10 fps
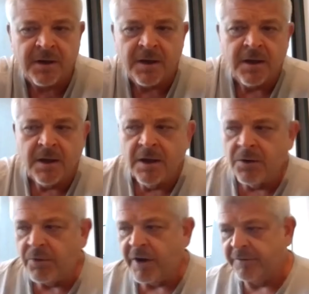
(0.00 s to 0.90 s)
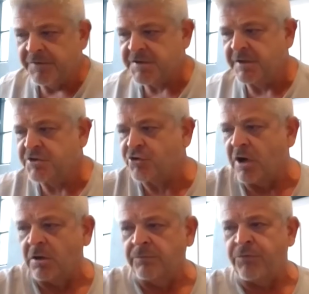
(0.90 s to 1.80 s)
And we obviously
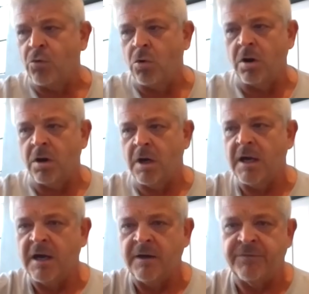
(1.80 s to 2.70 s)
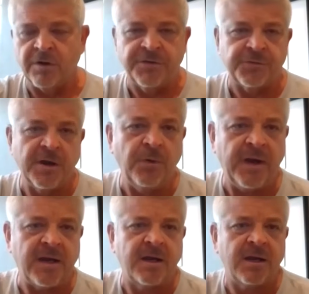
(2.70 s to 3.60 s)
struggled for a
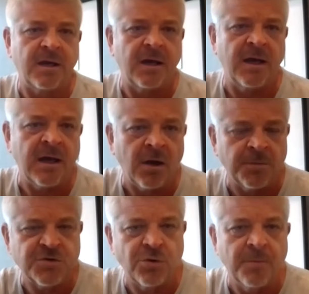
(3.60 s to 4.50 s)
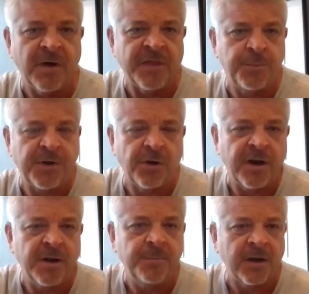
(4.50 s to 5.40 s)
3-week, almost to a month
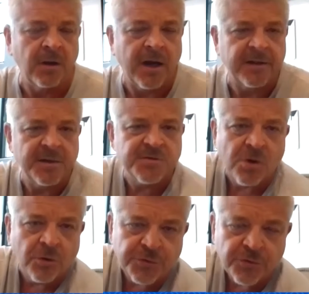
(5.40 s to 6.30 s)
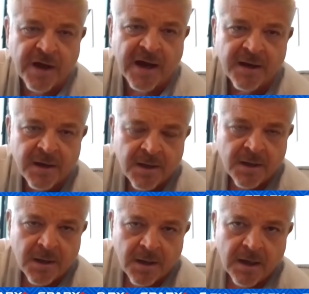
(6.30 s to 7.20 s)
period, but a lot of teams go through that.
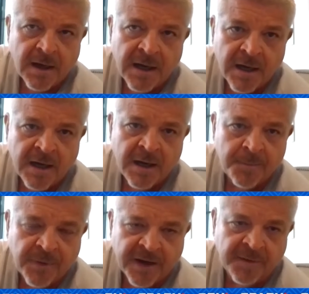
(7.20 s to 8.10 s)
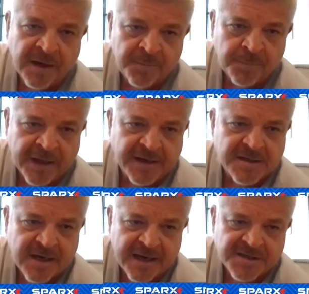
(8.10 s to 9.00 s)
But in
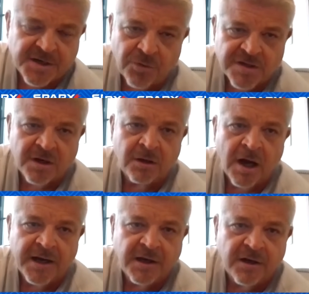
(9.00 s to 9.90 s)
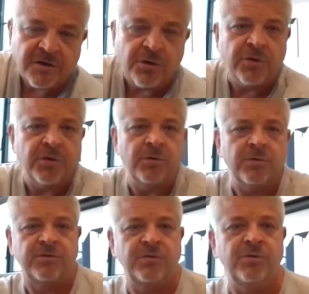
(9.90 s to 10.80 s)
Blakey's case, there wasn't a lot he could
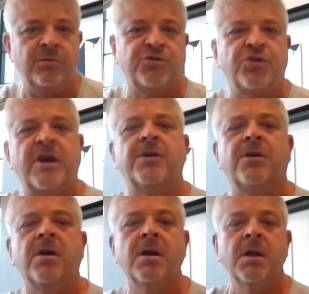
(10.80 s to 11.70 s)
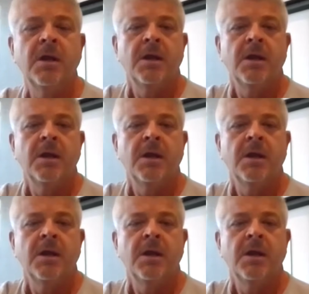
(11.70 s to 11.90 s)
do to trigger